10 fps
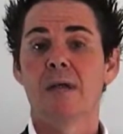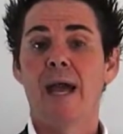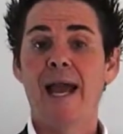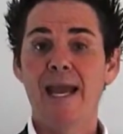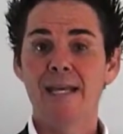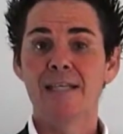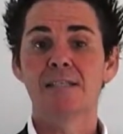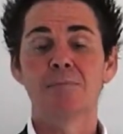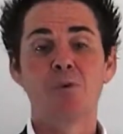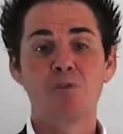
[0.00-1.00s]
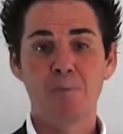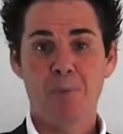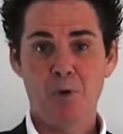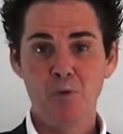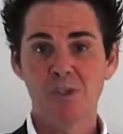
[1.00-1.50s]
And more
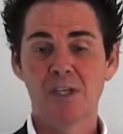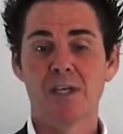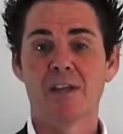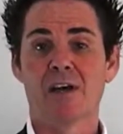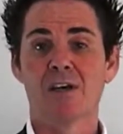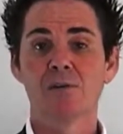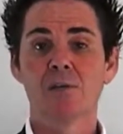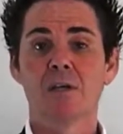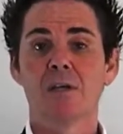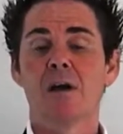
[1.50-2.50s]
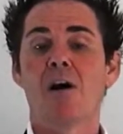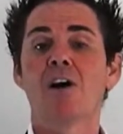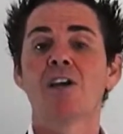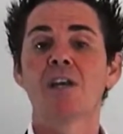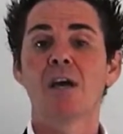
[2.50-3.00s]
importantly though,
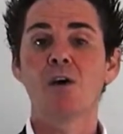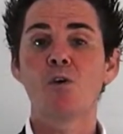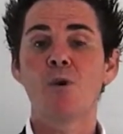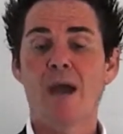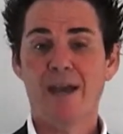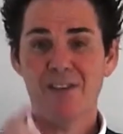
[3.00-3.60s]
I know how the